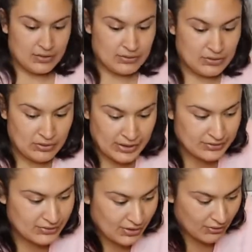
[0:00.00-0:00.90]
So
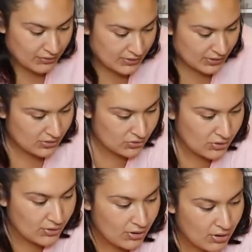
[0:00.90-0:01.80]
let's obviously
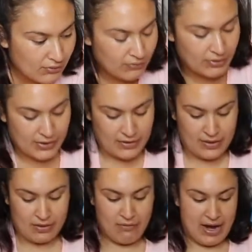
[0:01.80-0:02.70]
start off with
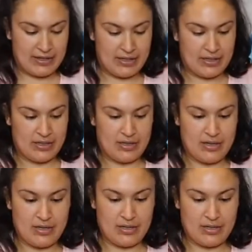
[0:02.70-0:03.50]
the wagon.